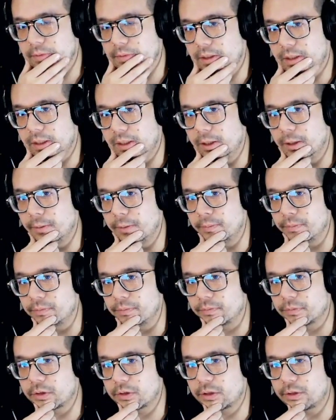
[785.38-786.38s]

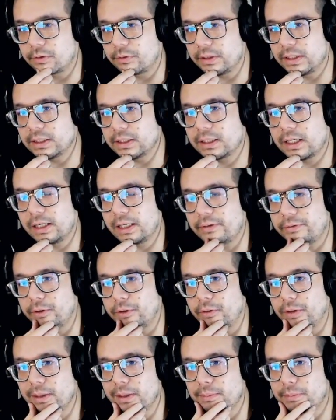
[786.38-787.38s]
Korean kind of
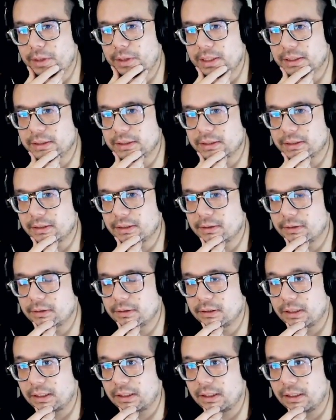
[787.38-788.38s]
no-name brands
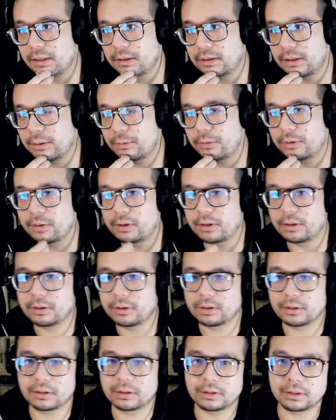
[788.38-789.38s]
that
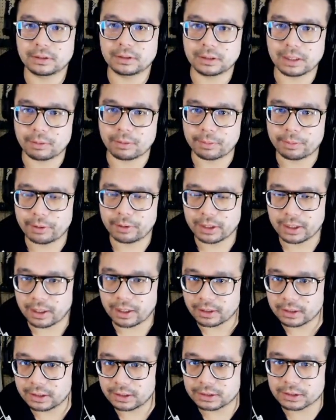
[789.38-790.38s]
were pretty
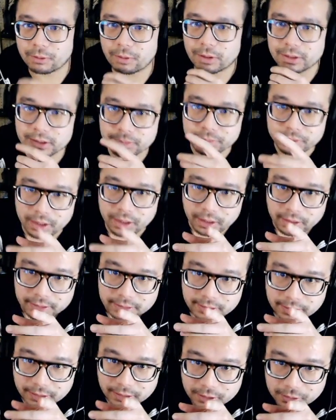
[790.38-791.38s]
hot. It's a Quantum Dot.
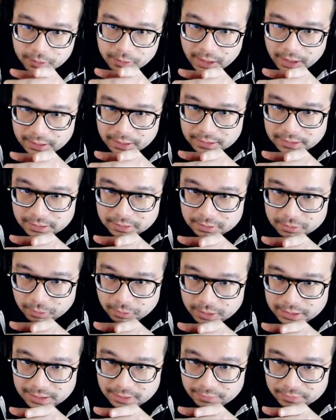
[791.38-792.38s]
It's a QX
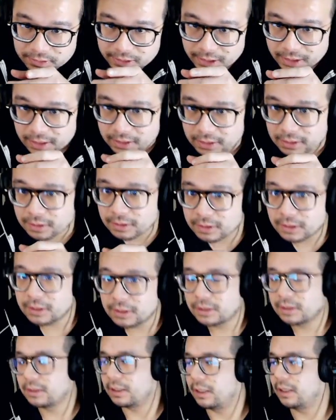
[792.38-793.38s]
2710
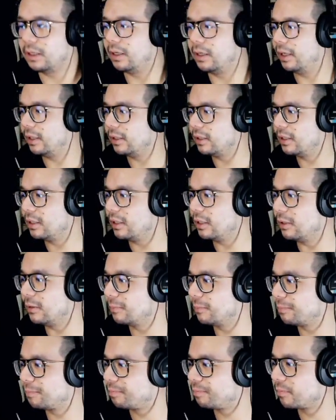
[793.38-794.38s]
LED.
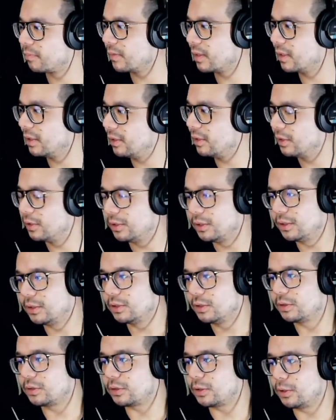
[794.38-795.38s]

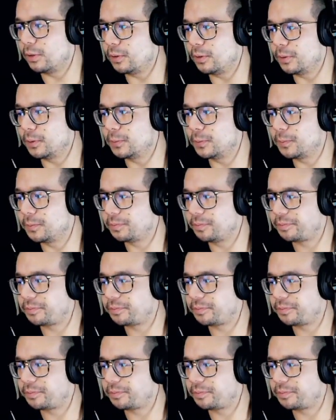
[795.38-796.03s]
So